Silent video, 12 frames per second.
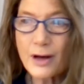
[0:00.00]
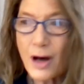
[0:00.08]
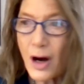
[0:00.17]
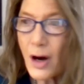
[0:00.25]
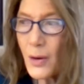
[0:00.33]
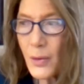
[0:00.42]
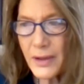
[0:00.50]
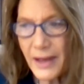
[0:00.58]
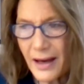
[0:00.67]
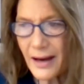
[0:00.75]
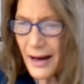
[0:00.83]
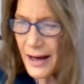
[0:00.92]
Oh
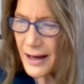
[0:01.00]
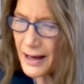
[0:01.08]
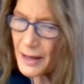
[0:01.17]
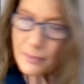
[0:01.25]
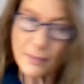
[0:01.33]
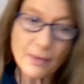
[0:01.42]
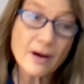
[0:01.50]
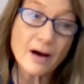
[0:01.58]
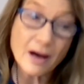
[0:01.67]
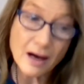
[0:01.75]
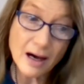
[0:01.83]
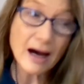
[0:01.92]
yeah,
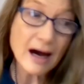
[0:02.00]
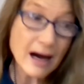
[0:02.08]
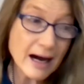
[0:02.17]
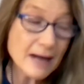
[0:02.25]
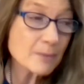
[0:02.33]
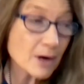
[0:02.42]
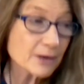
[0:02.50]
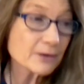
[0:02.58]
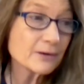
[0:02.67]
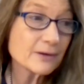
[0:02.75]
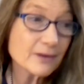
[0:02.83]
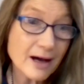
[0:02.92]
I
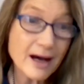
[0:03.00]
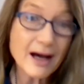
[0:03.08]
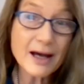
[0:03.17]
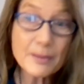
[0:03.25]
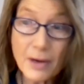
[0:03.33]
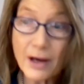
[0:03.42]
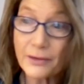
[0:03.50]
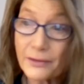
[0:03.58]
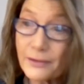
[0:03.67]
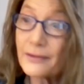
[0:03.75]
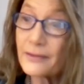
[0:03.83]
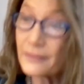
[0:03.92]

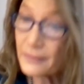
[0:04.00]
model